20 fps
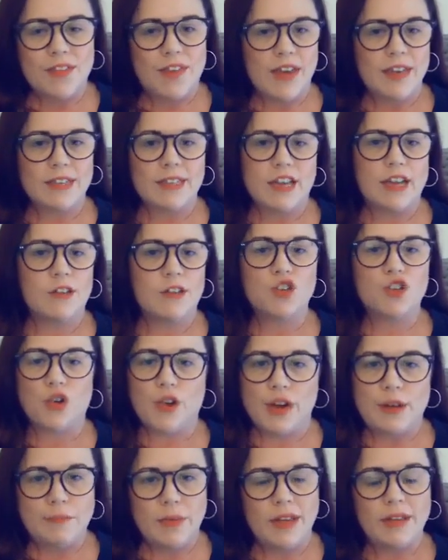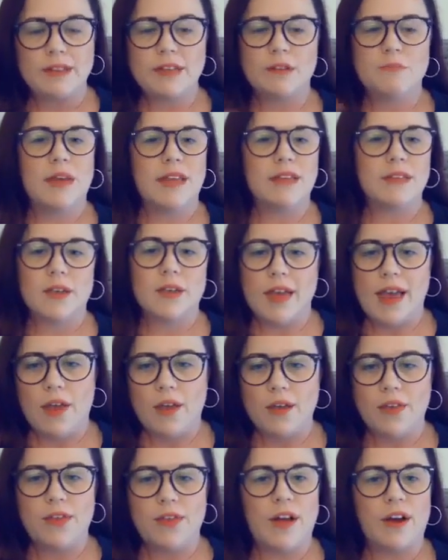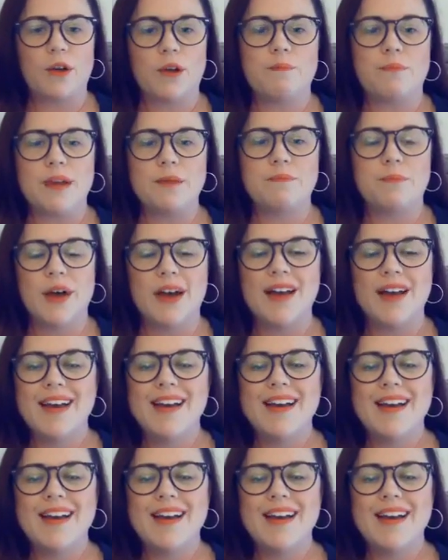things like treatment and mental health therapy, but